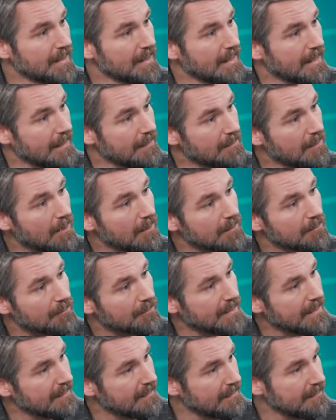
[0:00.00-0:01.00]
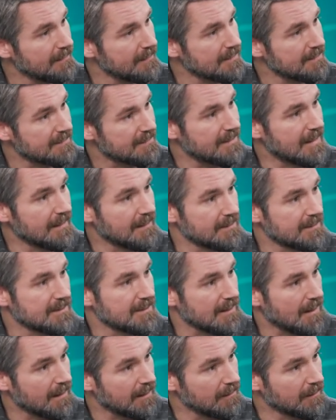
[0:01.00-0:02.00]
and not creating these data
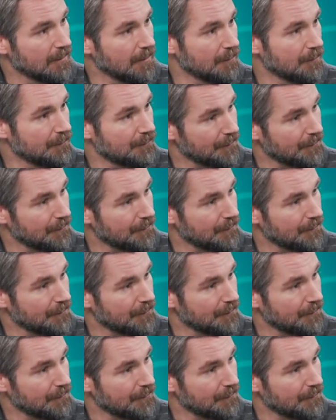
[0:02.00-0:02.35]
silos.